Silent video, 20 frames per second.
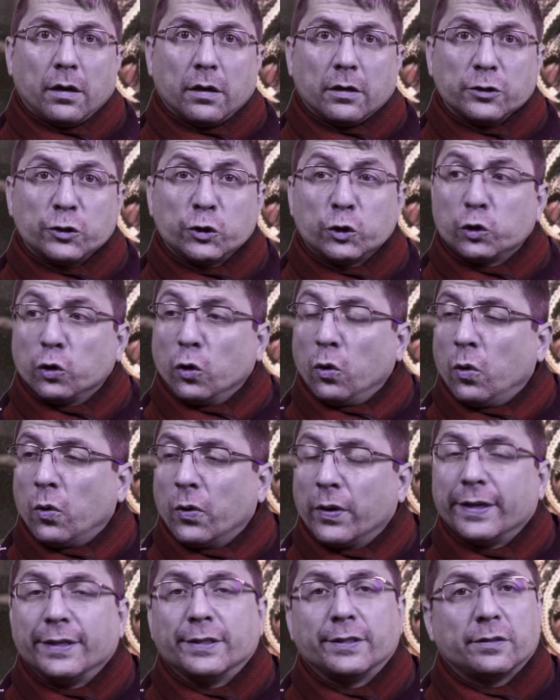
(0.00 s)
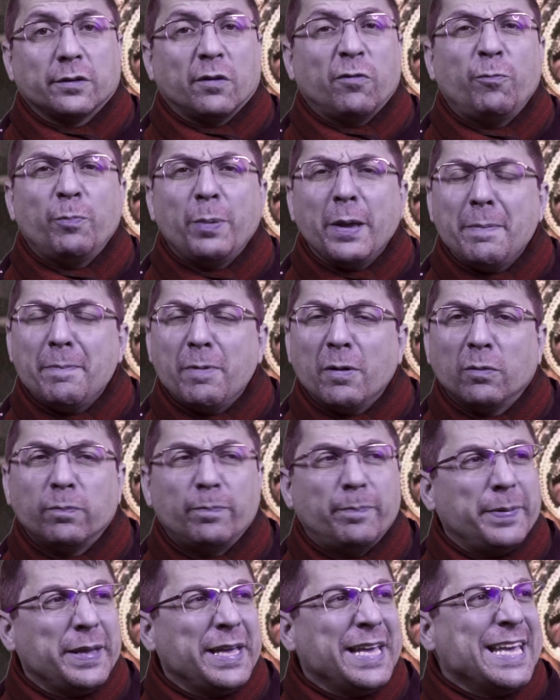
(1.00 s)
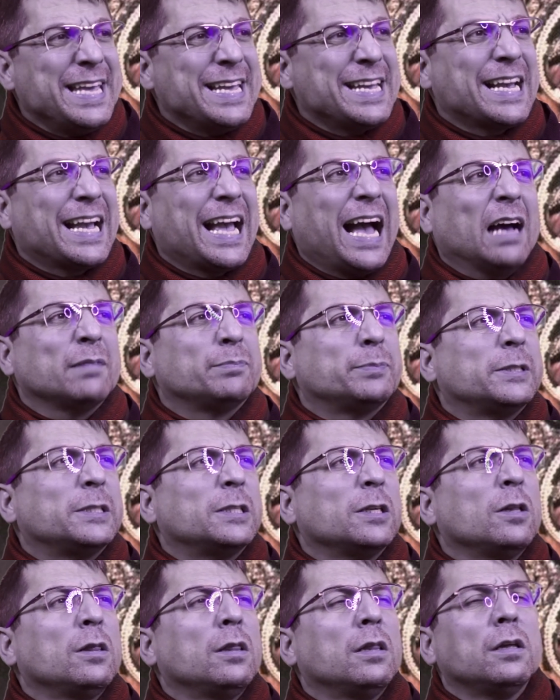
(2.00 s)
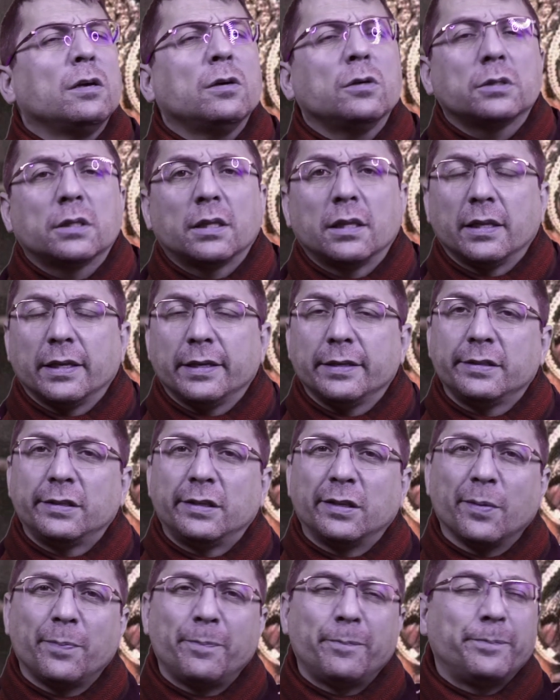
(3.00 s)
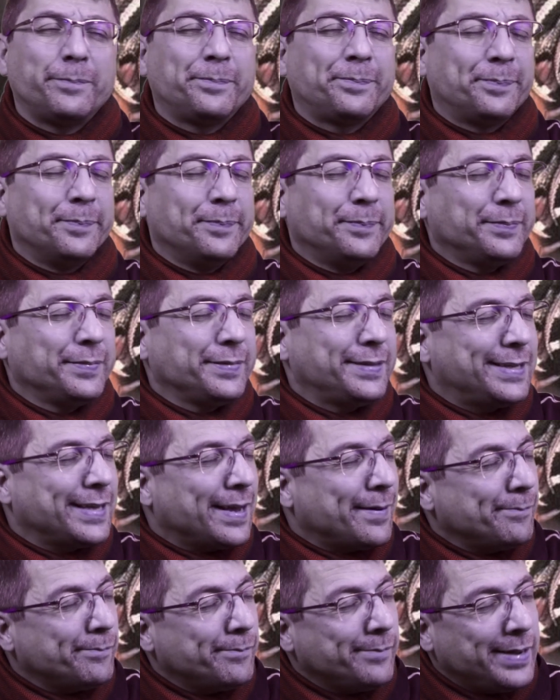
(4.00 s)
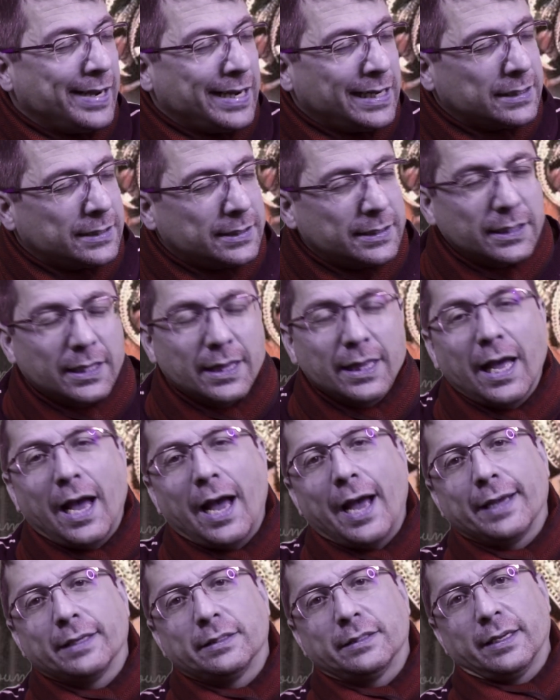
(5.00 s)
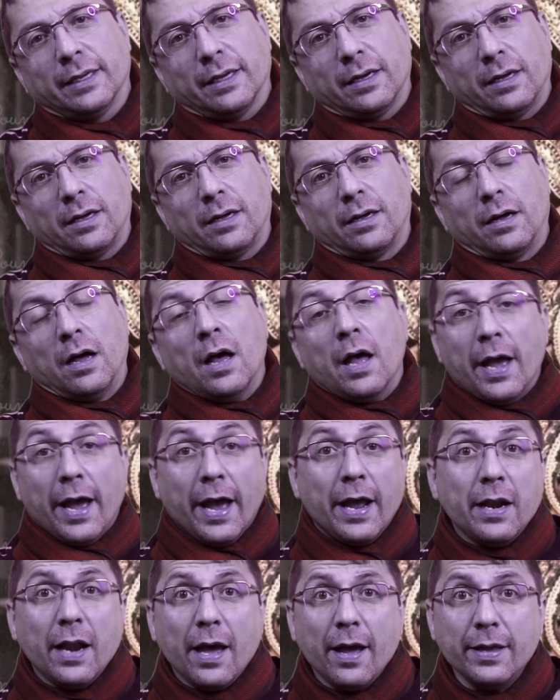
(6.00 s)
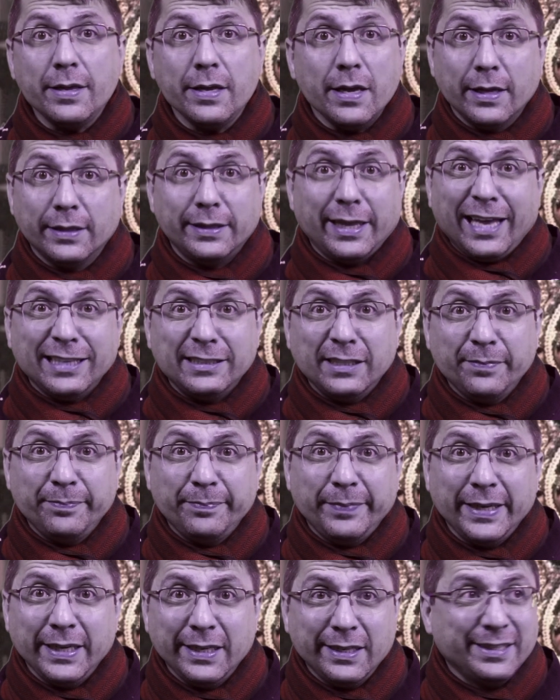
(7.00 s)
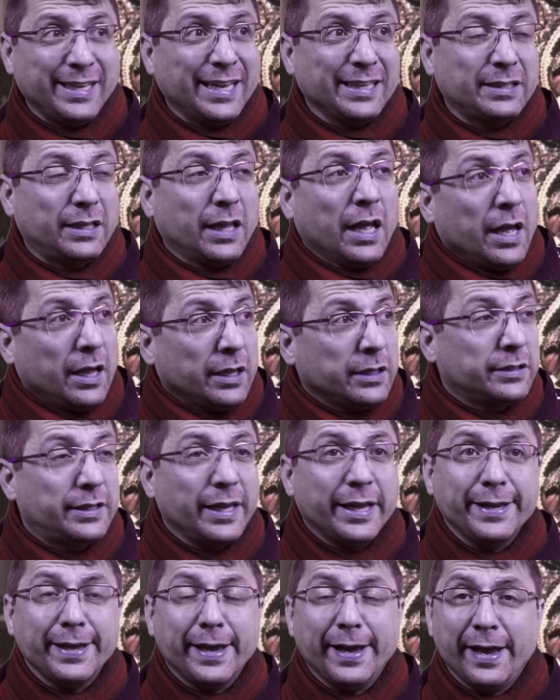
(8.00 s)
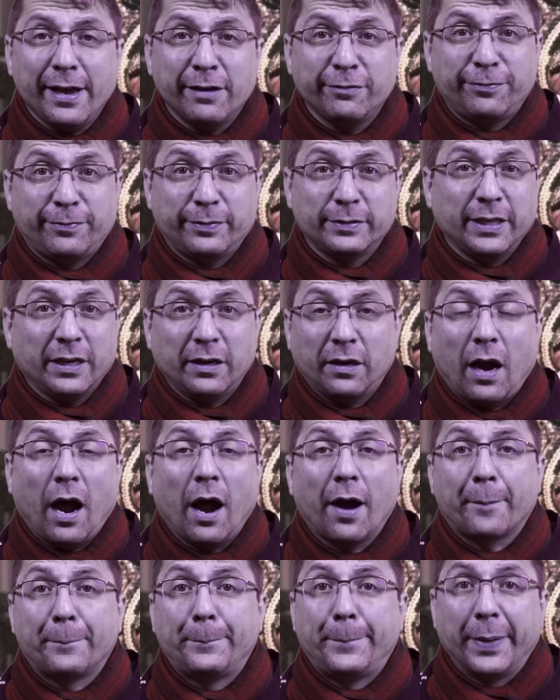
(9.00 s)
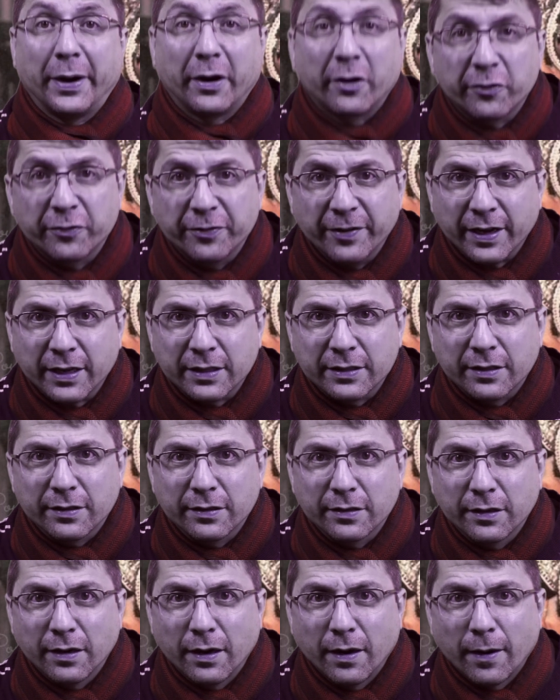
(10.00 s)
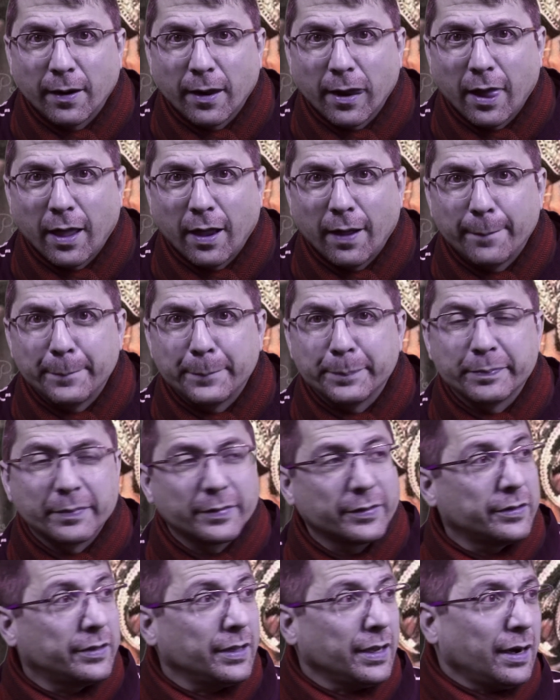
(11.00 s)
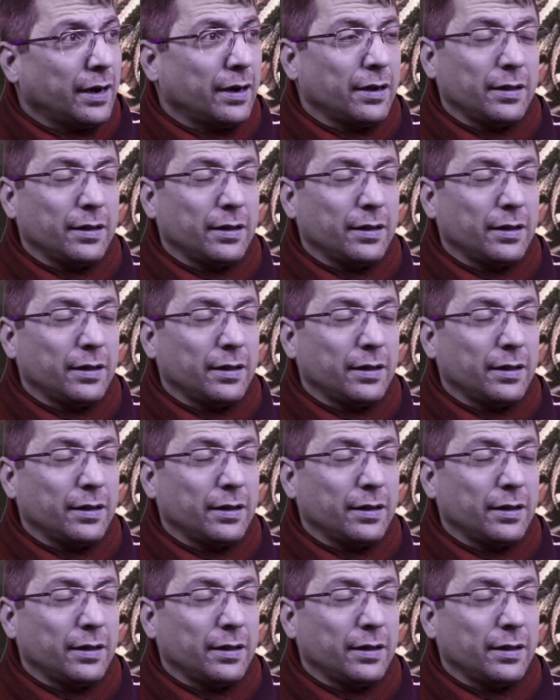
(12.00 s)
stories of people being absolutely the amazing light they are. And doesn't mean that they are perfect. They